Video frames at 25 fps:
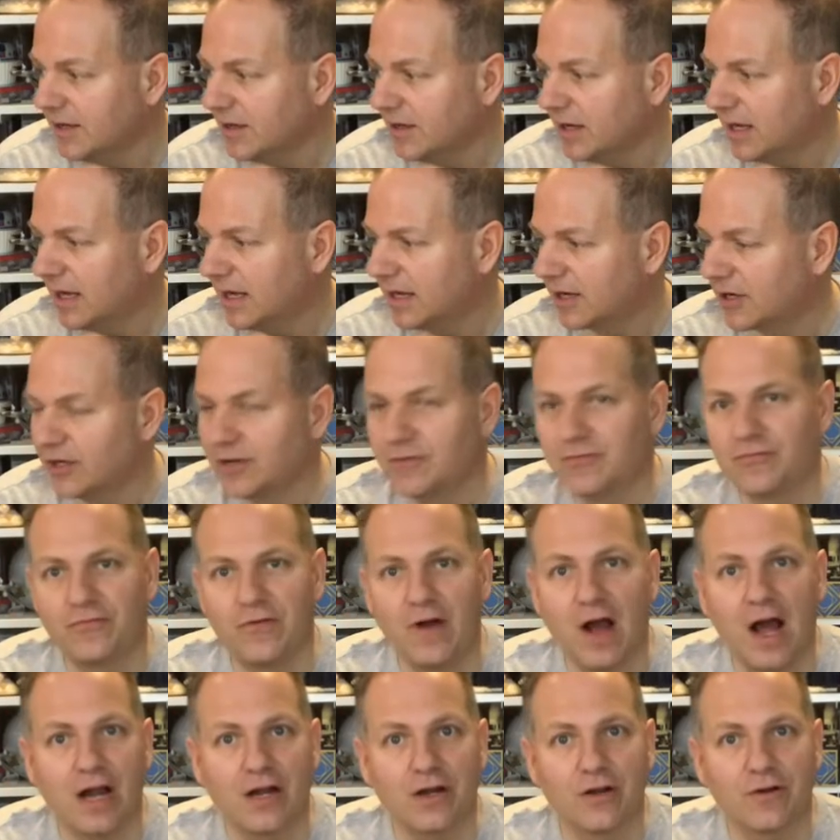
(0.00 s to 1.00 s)
uh, good
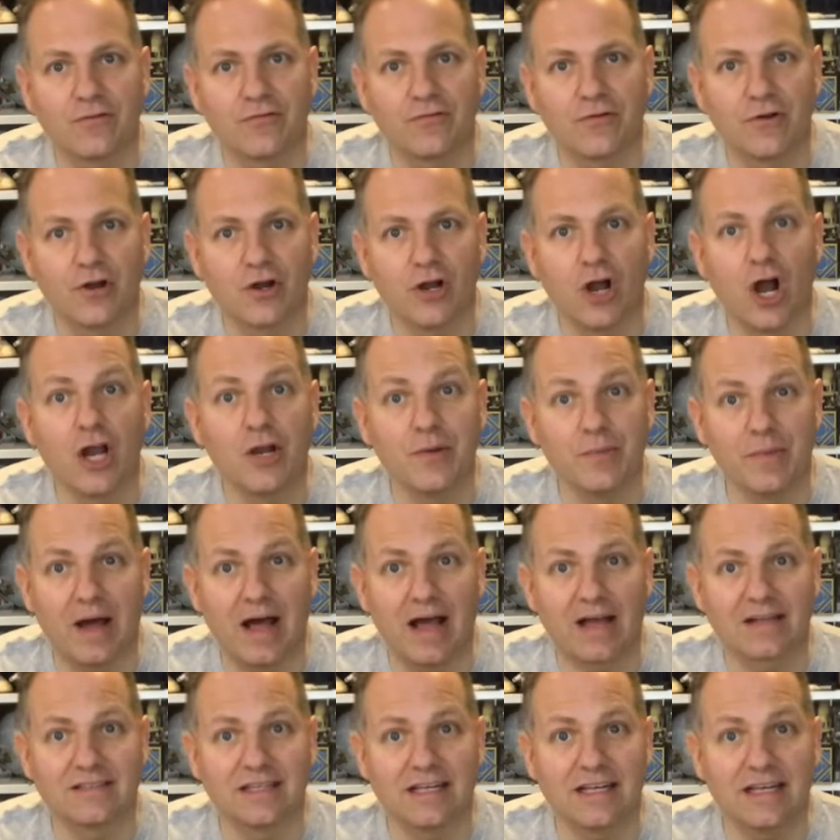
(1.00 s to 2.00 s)
fodder for
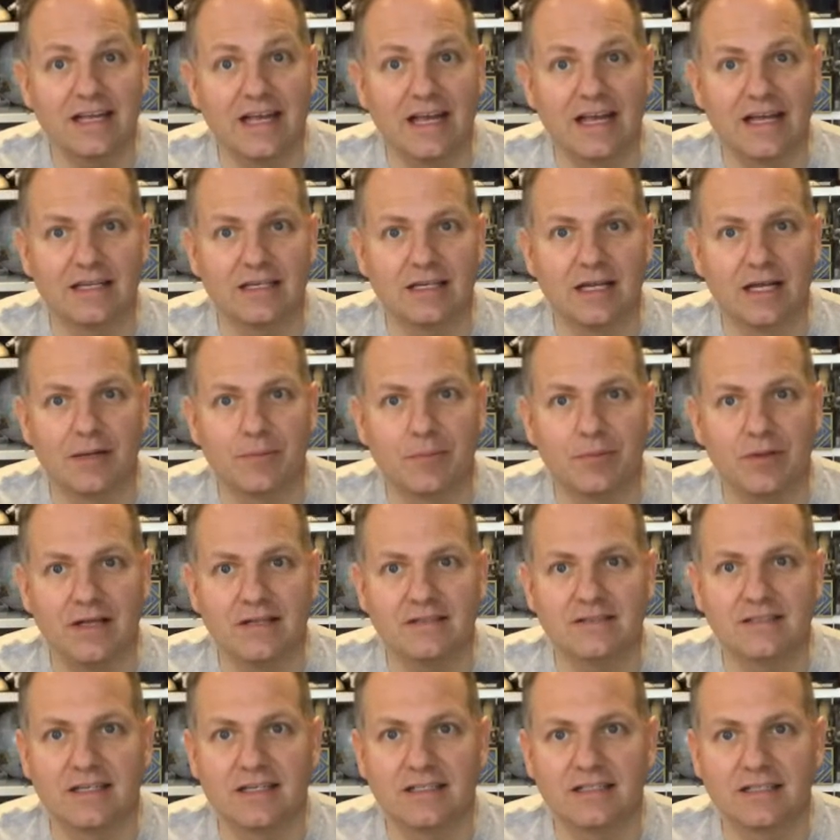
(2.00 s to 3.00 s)
unboxing and uh,
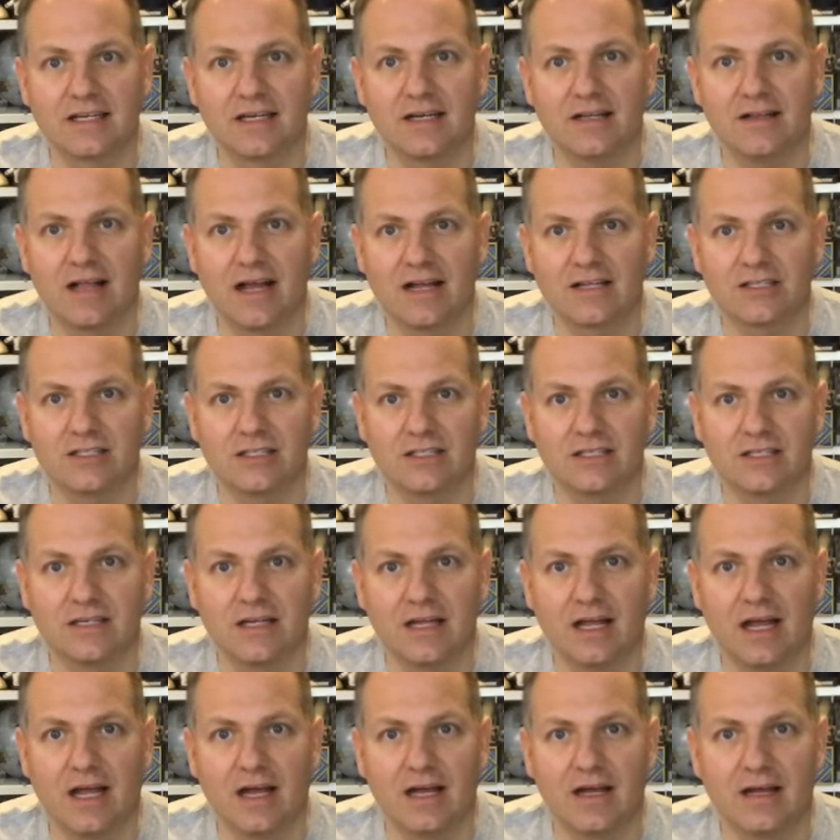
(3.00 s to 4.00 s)
placing in the collection
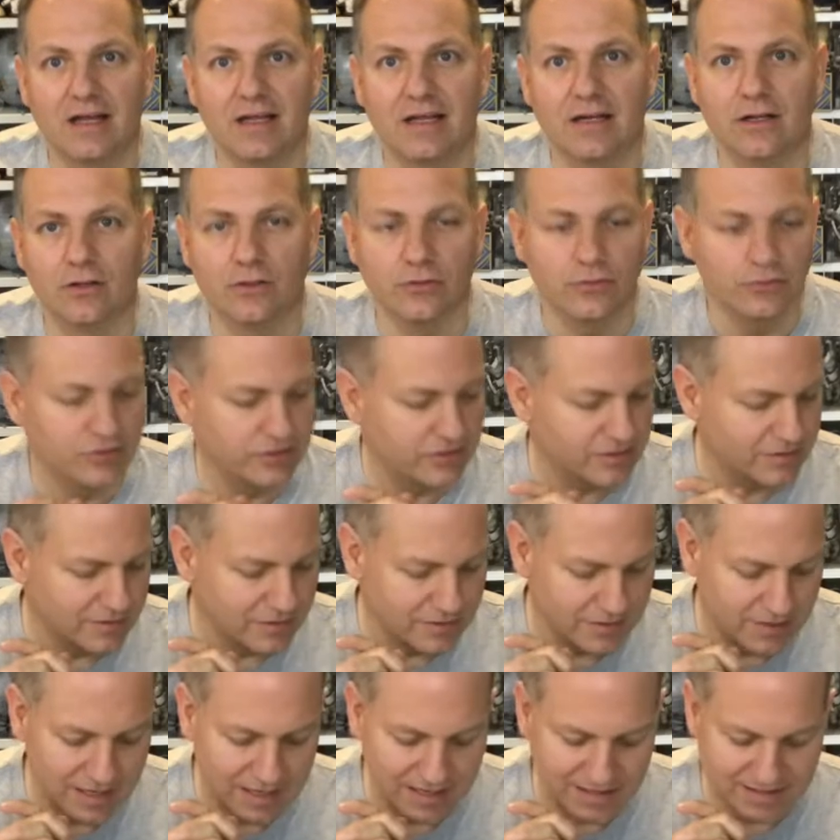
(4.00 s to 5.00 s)
uh, in a loose
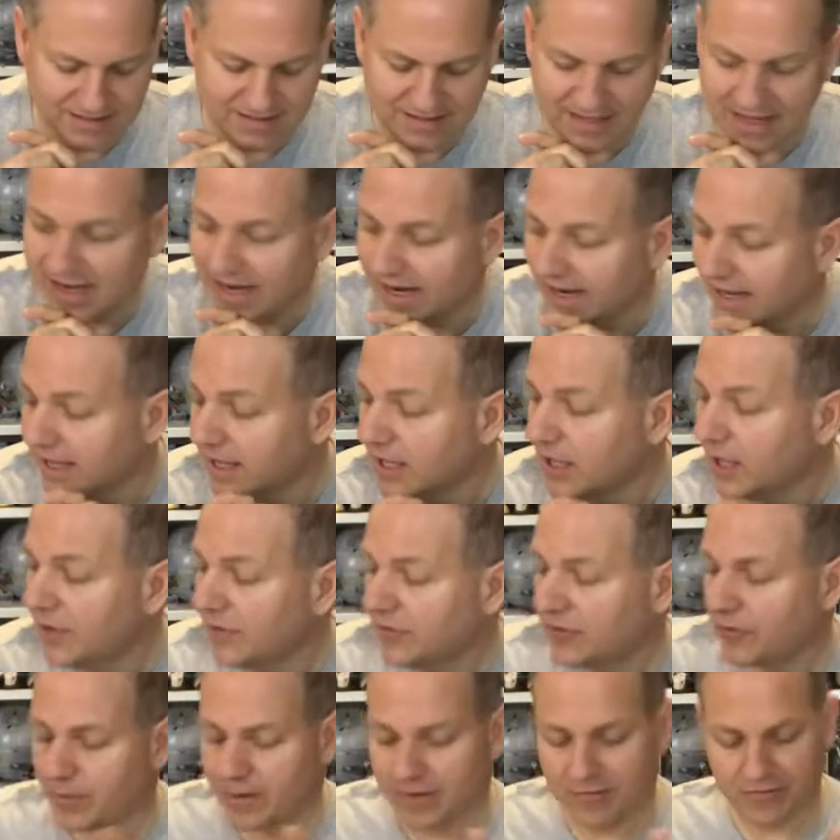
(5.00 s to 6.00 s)
kind of setting.
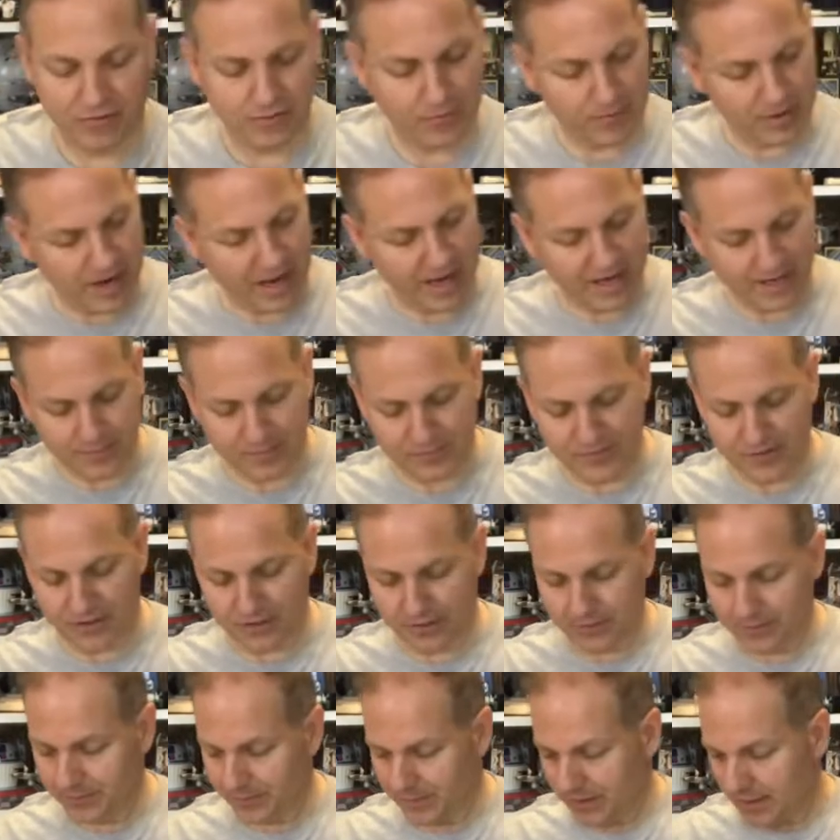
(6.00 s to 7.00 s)
So we have three items
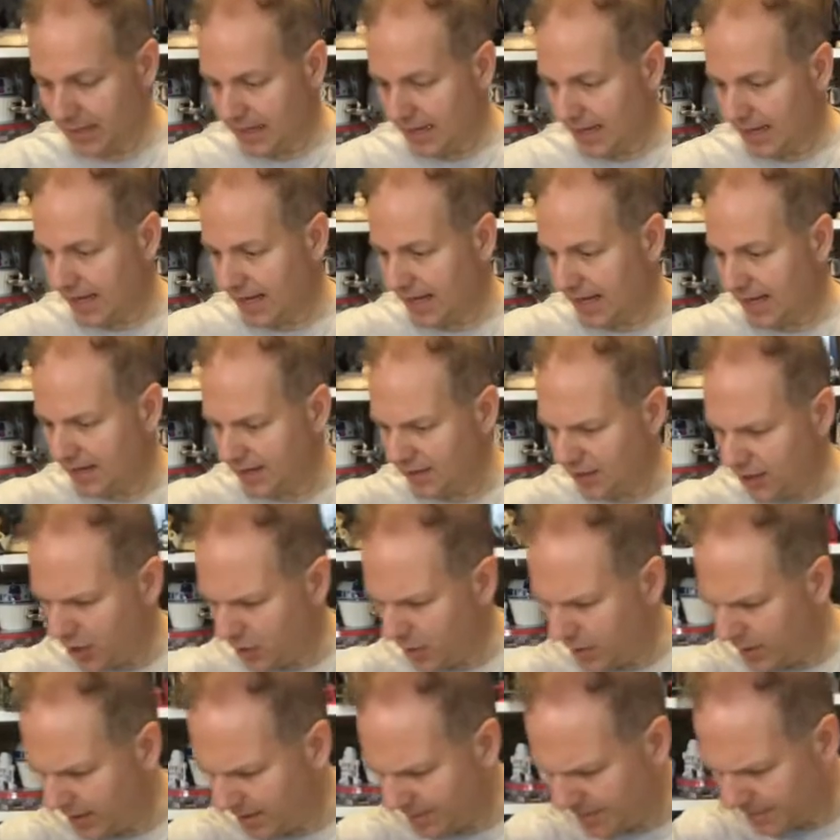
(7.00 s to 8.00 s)
here, and
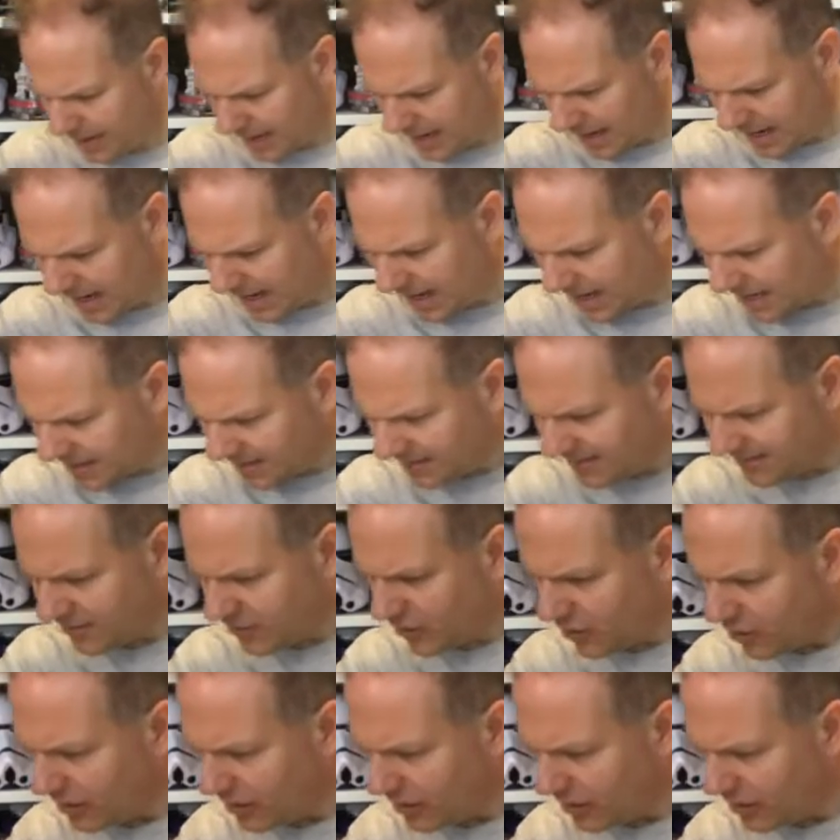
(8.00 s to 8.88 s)
going by, let's look,